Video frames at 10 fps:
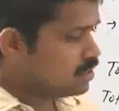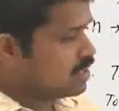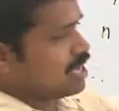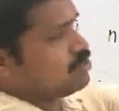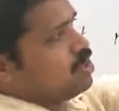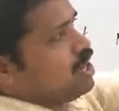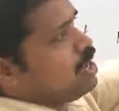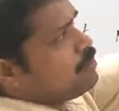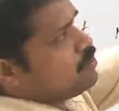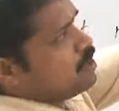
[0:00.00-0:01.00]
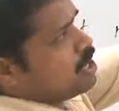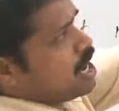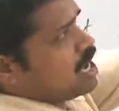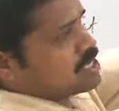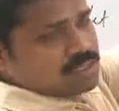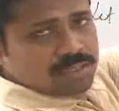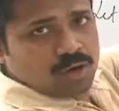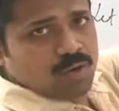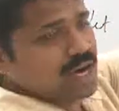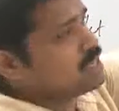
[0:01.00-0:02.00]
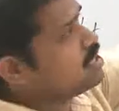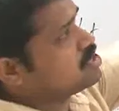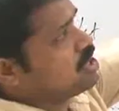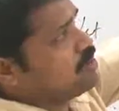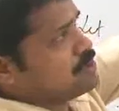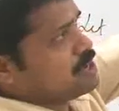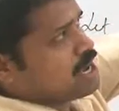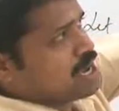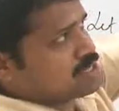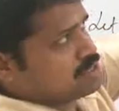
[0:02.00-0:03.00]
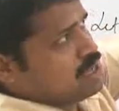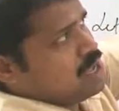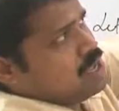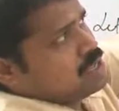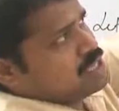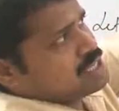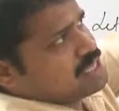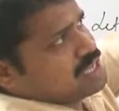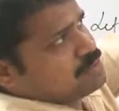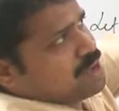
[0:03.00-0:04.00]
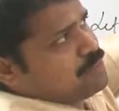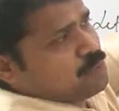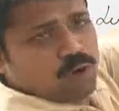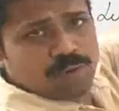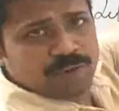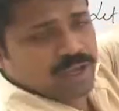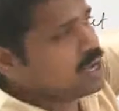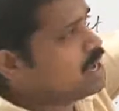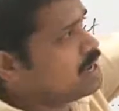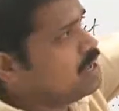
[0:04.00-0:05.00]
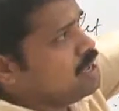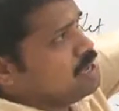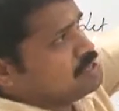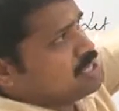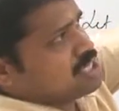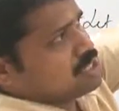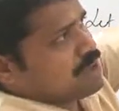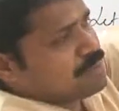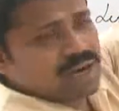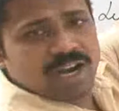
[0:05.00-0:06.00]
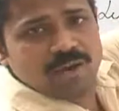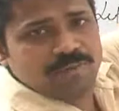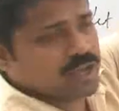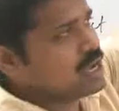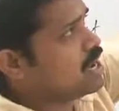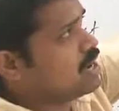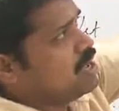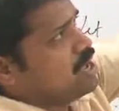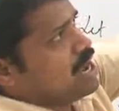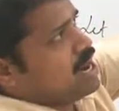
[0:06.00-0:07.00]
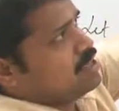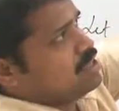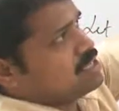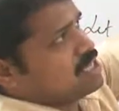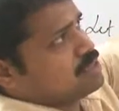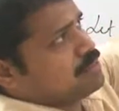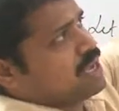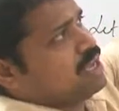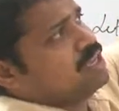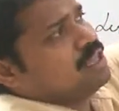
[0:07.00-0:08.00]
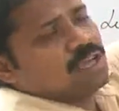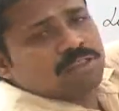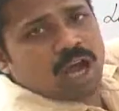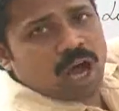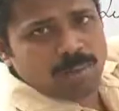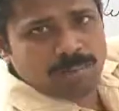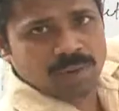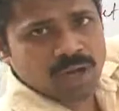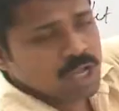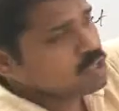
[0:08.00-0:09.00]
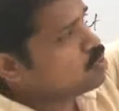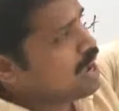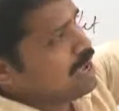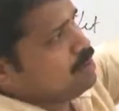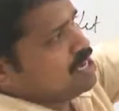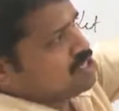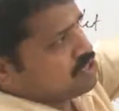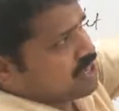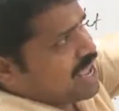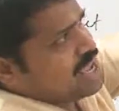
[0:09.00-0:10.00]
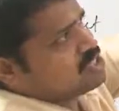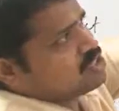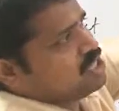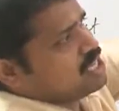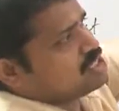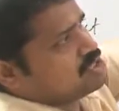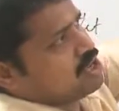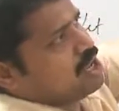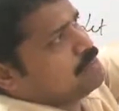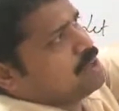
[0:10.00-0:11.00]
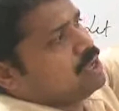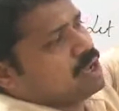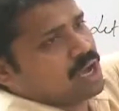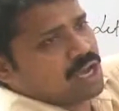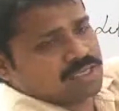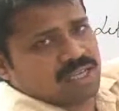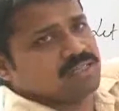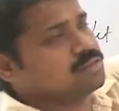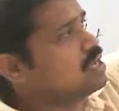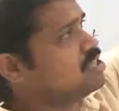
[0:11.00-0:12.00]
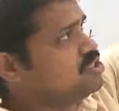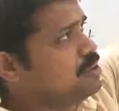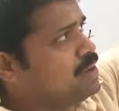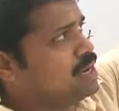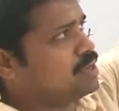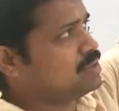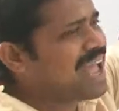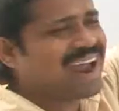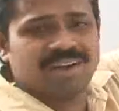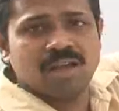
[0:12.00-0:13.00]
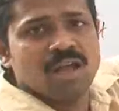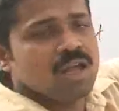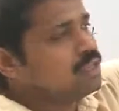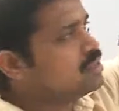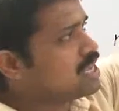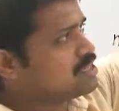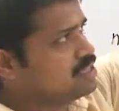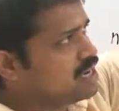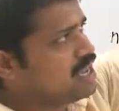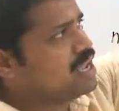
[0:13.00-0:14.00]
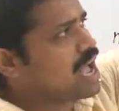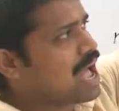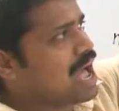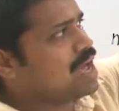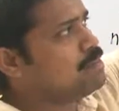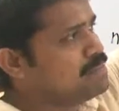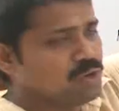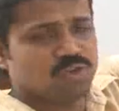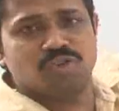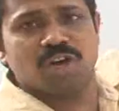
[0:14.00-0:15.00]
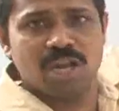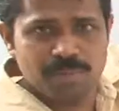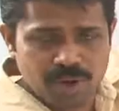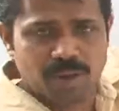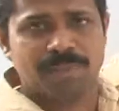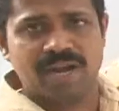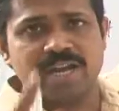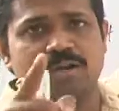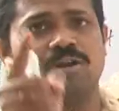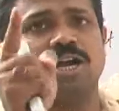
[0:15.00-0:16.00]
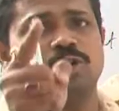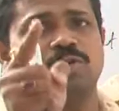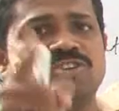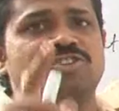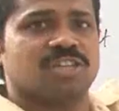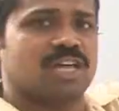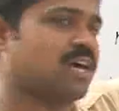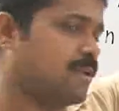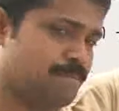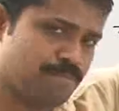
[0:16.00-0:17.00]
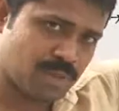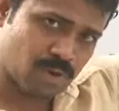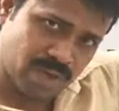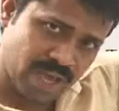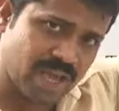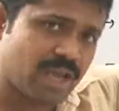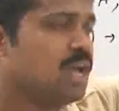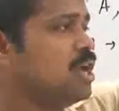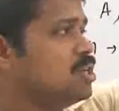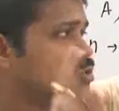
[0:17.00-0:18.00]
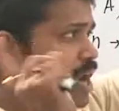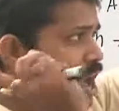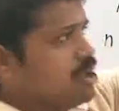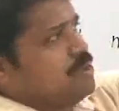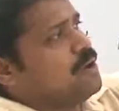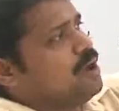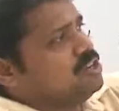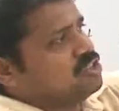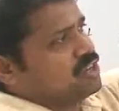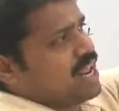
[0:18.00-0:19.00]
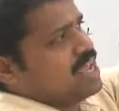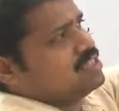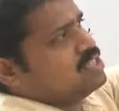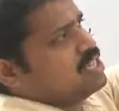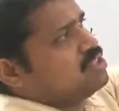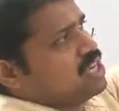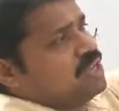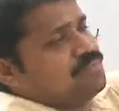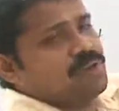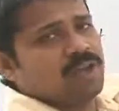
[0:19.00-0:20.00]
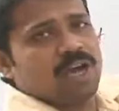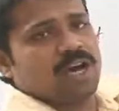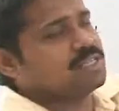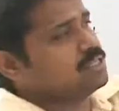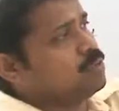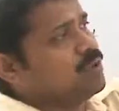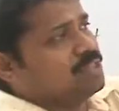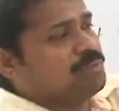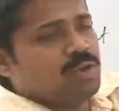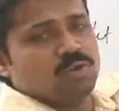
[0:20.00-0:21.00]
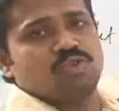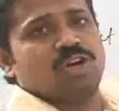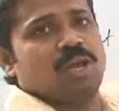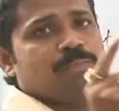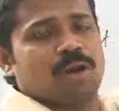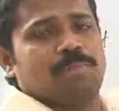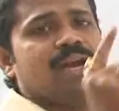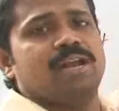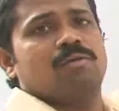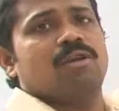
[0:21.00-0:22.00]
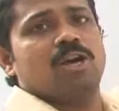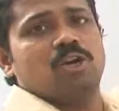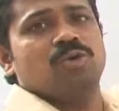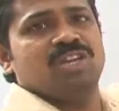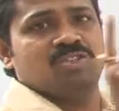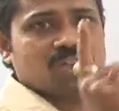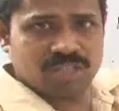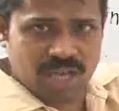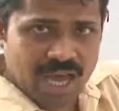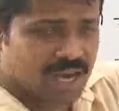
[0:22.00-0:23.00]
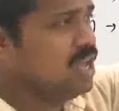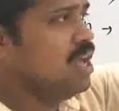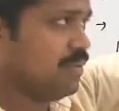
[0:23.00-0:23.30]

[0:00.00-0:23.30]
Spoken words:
the three fingers, look at these three fingers. This is my forefinger, this is my middle finger, and this is my thumb. So I will stretch these three fingers in such a manner that the three are mutually perpendicular each other. Okay. So now if I stretch the three fingers with mutually perpendicular to each other,